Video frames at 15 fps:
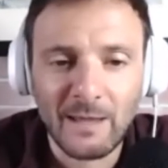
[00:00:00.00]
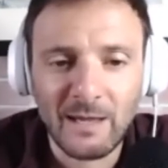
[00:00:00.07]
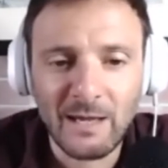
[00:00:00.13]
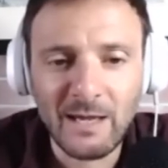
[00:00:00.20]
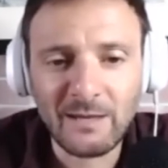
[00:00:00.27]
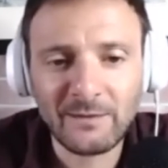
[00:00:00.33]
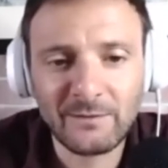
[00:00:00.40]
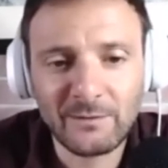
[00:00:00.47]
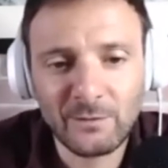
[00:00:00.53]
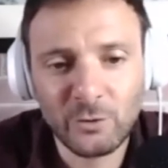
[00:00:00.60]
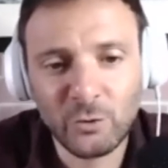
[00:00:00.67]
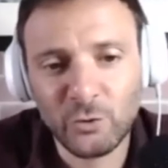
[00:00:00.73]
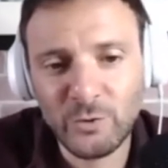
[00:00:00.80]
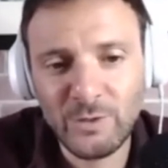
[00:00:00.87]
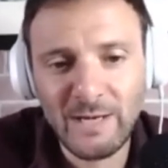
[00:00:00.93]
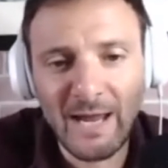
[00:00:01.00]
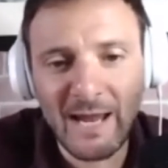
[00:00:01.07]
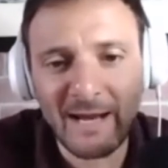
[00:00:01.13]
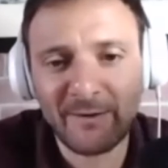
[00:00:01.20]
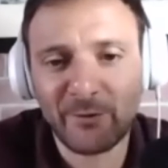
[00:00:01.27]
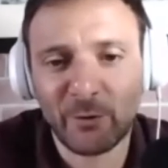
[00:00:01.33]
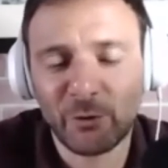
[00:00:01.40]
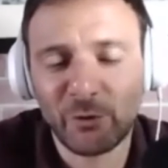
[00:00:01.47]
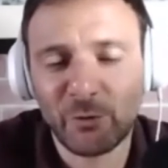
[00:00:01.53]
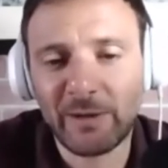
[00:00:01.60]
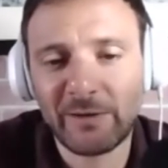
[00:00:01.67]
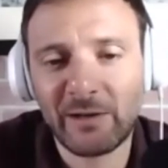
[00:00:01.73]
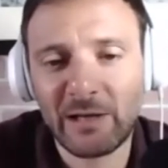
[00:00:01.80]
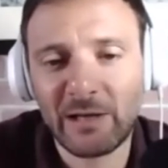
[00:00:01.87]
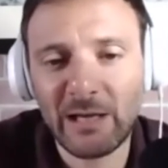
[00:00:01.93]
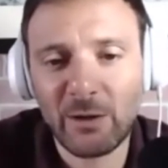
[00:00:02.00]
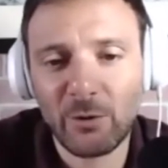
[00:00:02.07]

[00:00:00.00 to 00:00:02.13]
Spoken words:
it creates automatically